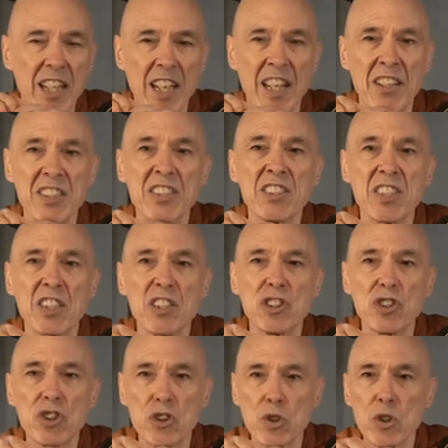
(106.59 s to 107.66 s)
and is
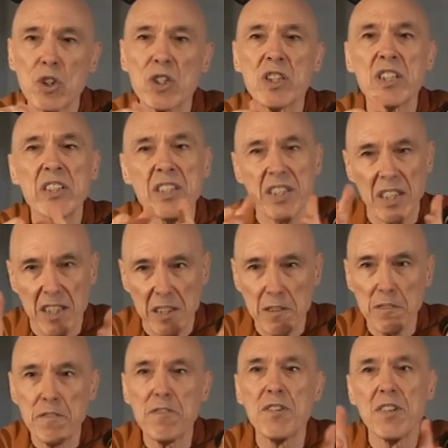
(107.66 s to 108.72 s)
assured
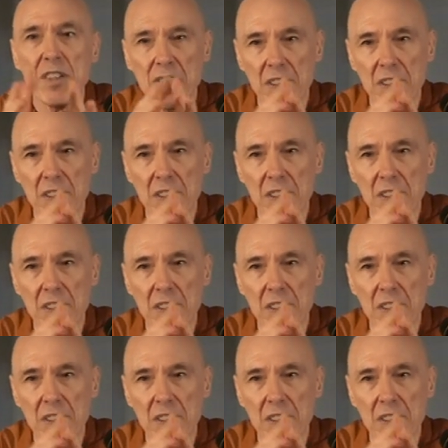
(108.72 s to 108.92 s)
of